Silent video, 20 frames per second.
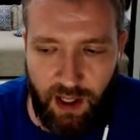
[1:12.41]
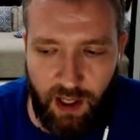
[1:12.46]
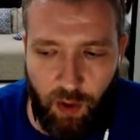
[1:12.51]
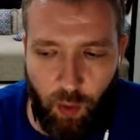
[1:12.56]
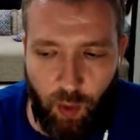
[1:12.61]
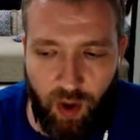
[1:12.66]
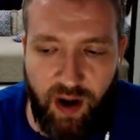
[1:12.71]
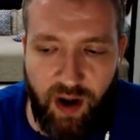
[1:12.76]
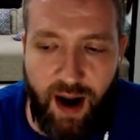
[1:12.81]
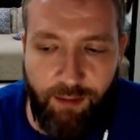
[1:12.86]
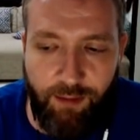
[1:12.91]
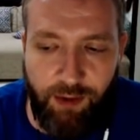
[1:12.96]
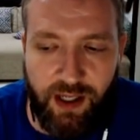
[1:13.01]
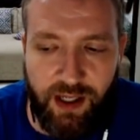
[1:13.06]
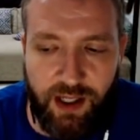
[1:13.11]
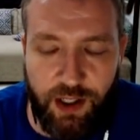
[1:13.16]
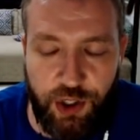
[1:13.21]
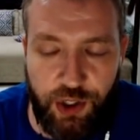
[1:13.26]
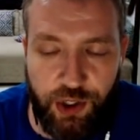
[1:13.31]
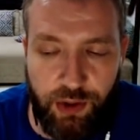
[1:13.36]
where
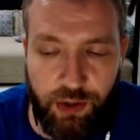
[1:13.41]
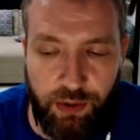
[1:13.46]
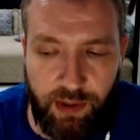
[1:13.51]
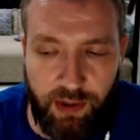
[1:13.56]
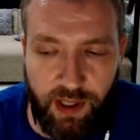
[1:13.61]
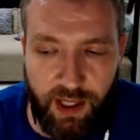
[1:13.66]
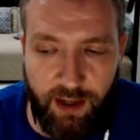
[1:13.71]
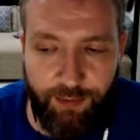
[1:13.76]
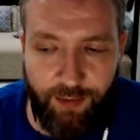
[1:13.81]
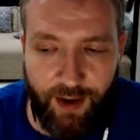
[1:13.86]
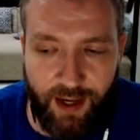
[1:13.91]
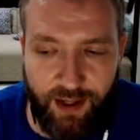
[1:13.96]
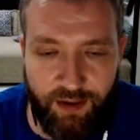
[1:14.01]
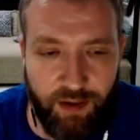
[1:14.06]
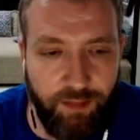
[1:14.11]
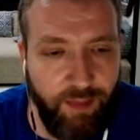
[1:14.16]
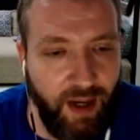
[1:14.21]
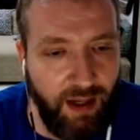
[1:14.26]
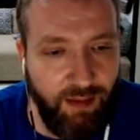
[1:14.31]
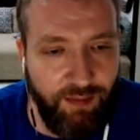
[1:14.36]
every issue he fights
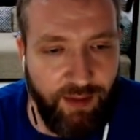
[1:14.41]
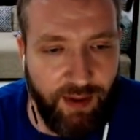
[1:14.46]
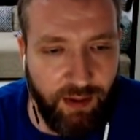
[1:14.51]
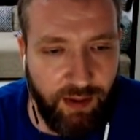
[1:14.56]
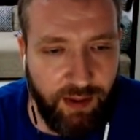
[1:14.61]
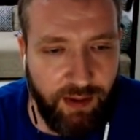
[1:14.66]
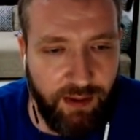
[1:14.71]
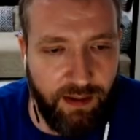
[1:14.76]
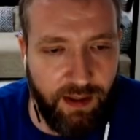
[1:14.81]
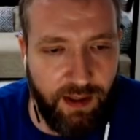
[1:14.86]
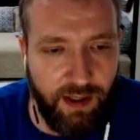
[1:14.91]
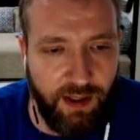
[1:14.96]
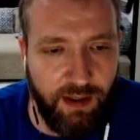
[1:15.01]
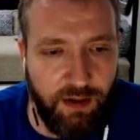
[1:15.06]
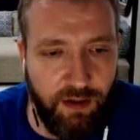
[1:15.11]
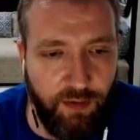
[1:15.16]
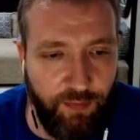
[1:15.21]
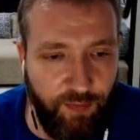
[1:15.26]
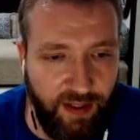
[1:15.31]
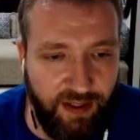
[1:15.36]
a main villain,
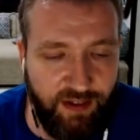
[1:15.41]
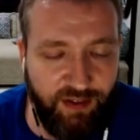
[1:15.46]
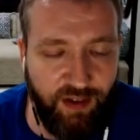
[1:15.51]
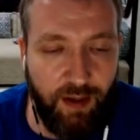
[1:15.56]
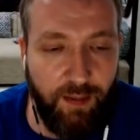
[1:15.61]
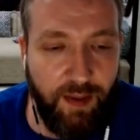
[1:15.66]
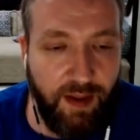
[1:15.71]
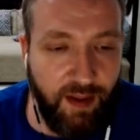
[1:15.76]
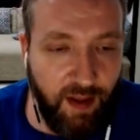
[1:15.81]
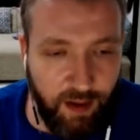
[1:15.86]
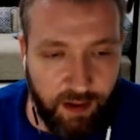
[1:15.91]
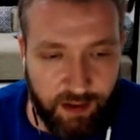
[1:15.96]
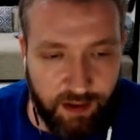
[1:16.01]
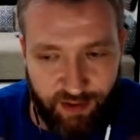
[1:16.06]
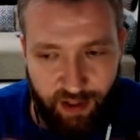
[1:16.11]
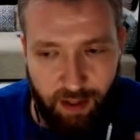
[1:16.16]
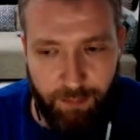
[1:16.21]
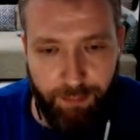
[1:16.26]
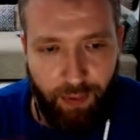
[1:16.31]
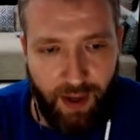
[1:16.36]
defeats them, and then the
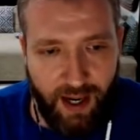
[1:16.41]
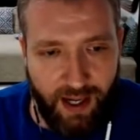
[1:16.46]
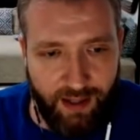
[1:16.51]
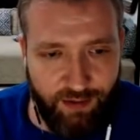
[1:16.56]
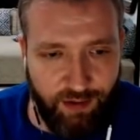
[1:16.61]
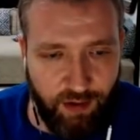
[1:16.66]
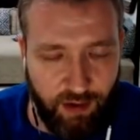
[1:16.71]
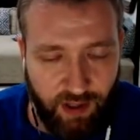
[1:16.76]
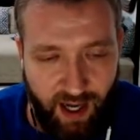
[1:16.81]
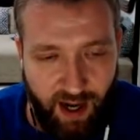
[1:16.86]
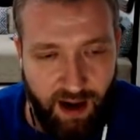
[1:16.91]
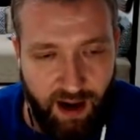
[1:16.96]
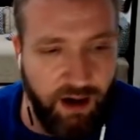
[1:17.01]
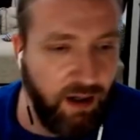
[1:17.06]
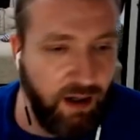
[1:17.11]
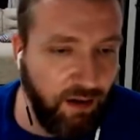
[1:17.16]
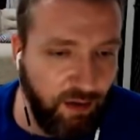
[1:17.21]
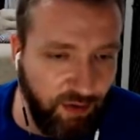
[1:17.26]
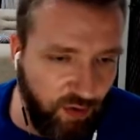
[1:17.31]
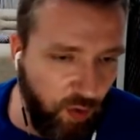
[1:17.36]
subplots are
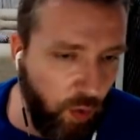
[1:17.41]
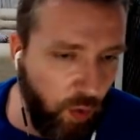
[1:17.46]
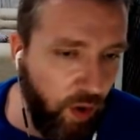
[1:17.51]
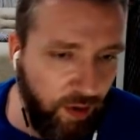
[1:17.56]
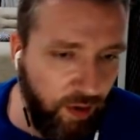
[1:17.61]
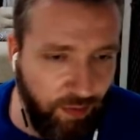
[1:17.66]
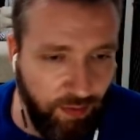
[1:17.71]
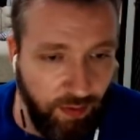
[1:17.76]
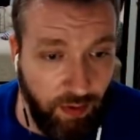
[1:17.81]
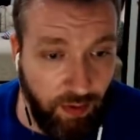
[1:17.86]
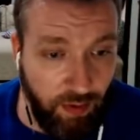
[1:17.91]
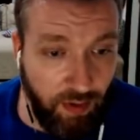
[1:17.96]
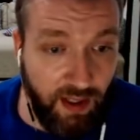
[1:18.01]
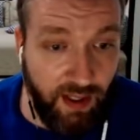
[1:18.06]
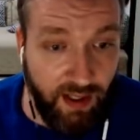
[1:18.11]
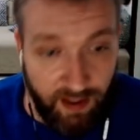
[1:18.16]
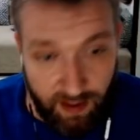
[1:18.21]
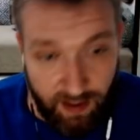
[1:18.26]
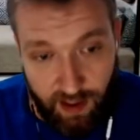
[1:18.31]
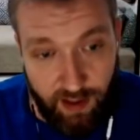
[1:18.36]
carrying the story through,
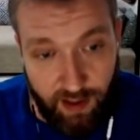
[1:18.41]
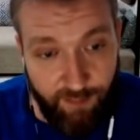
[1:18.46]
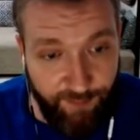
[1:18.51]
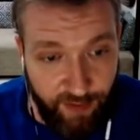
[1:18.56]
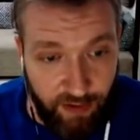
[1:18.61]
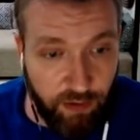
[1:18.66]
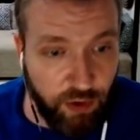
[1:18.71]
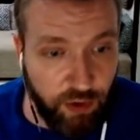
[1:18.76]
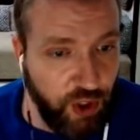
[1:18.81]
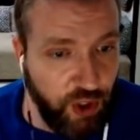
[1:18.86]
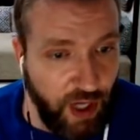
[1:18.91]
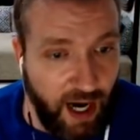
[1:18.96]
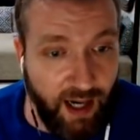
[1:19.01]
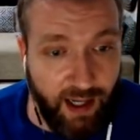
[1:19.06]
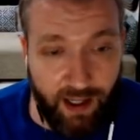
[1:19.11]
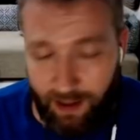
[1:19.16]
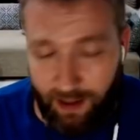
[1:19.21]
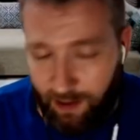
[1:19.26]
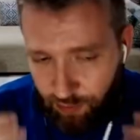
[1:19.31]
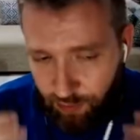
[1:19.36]
it feels
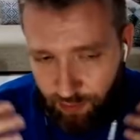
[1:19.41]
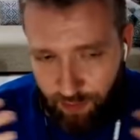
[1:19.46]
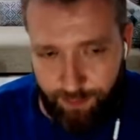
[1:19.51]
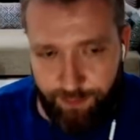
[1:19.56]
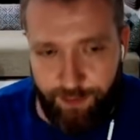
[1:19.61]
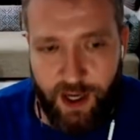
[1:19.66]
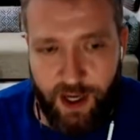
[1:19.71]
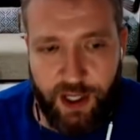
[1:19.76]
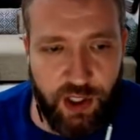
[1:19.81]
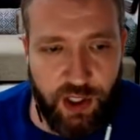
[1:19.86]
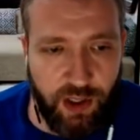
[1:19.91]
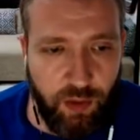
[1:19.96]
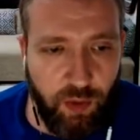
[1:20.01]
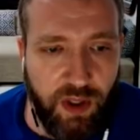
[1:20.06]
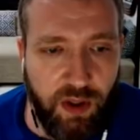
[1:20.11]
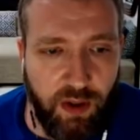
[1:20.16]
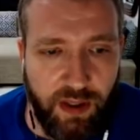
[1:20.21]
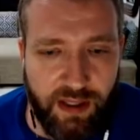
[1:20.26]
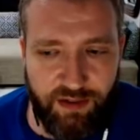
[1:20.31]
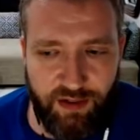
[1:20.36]
shocking. It's refreshing when
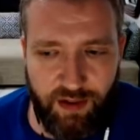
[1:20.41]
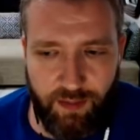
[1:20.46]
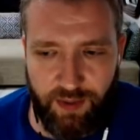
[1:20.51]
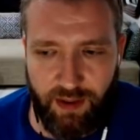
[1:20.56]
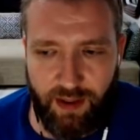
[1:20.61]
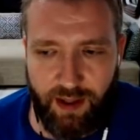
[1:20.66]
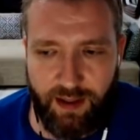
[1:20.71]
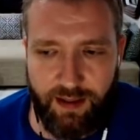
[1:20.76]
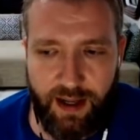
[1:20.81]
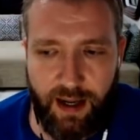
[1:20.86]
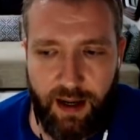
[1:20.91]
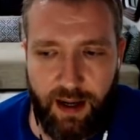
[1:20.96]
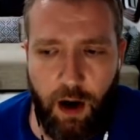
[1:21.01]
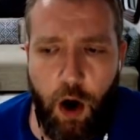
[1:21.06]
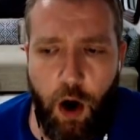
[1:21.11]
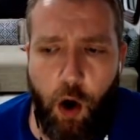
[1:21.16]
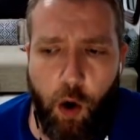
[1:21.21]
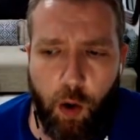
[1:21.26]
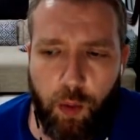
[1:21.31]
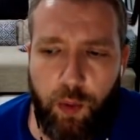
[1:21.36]
you get something like that,
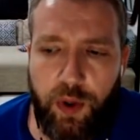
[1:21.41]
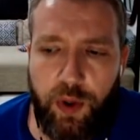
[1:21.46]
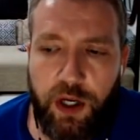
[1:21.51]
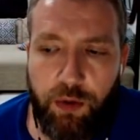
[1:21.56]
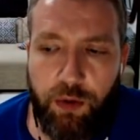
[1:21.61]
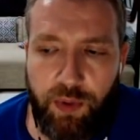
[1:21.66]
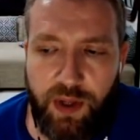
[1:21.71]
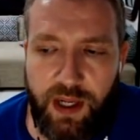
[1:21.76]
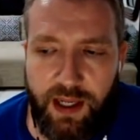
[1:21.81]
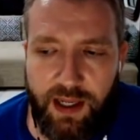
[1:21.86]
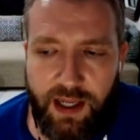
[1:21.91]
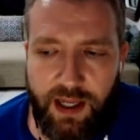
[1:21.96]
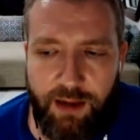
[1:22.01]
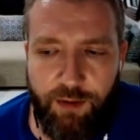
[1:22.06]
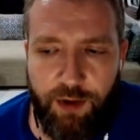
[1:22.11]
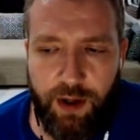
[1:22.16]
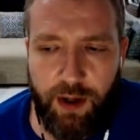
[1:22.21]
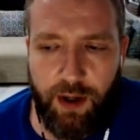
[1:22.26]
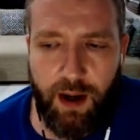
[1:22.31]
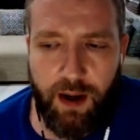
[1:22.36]
or when you read
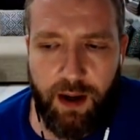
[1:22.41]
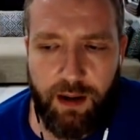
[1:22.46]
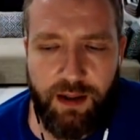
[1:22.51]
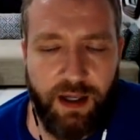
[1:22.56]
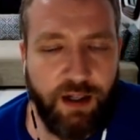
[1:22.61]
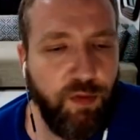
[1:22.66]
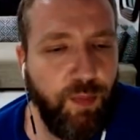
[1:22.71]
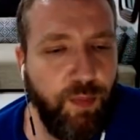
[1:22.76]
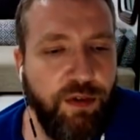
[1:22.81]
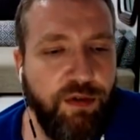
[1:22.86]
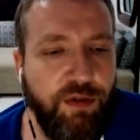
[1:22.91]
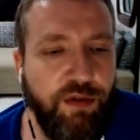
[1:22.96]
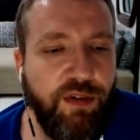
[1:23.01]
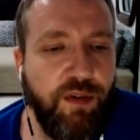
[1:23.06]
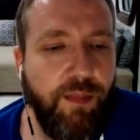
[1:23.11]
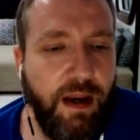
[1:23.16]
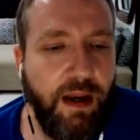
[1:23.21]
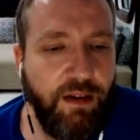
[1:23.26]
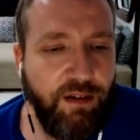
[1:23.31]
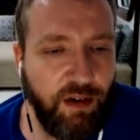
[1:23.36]
even uh, Nick Spencer's
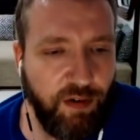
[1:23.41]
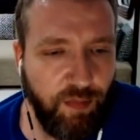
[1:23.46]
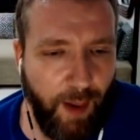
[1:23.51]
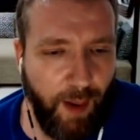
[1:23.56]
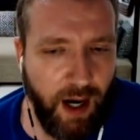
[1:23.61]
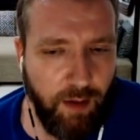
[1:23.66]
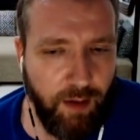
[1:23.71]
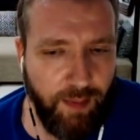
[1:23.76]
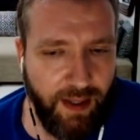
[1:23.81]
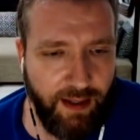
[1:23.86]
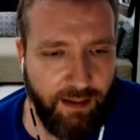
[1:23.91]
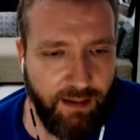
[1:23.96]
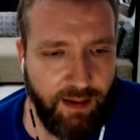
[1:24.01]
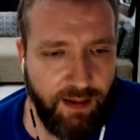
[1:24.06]
Amazing Spider-Man.